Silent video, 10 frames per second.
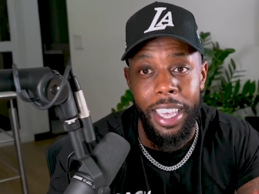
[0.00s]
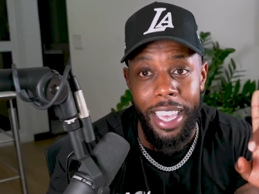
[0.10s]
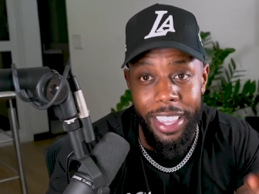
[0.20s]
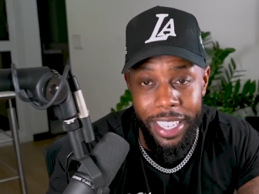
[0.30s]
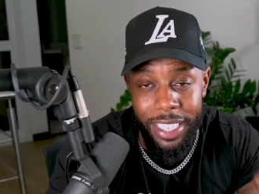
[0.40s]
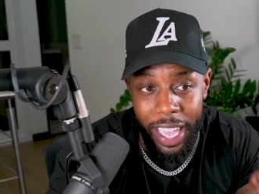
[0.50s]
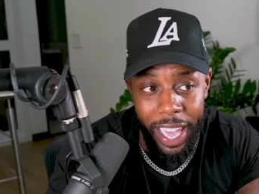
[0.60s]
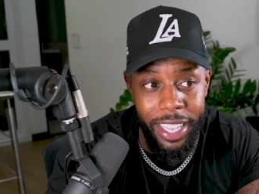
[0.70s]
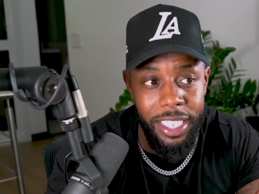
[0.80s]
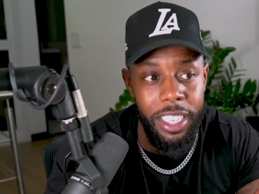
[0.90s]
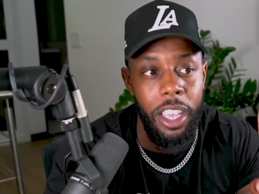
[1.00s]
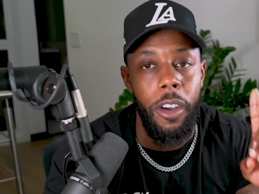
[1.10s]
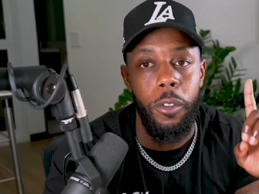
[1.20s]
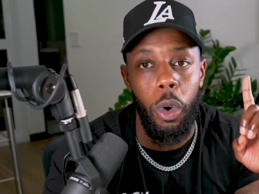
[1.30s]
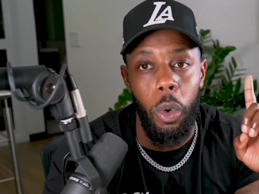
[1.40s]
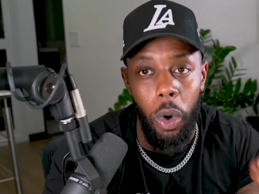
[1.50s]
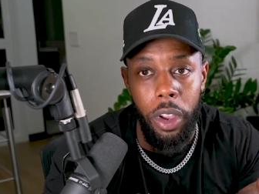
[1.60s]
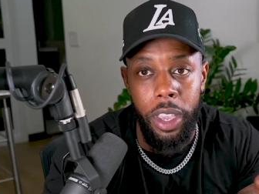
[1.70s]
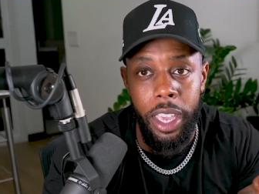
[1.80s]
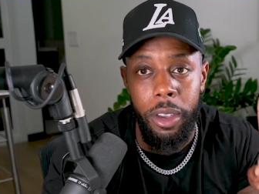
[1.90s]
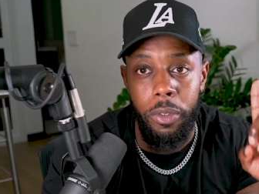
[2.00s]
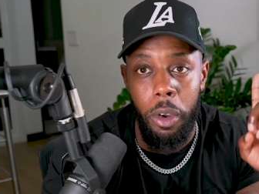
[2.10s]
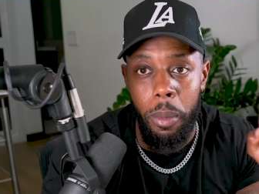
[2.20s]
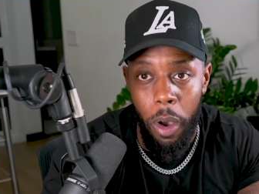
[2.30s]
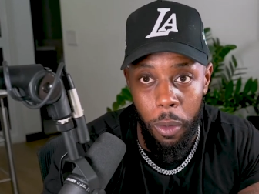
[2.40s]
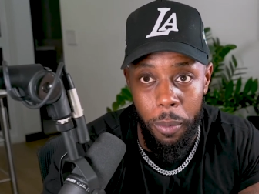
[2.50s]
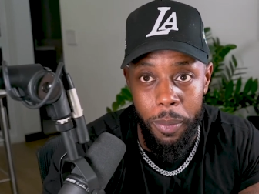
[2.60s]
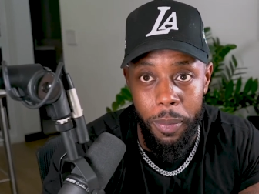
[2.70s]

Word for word: in this case, for working from home.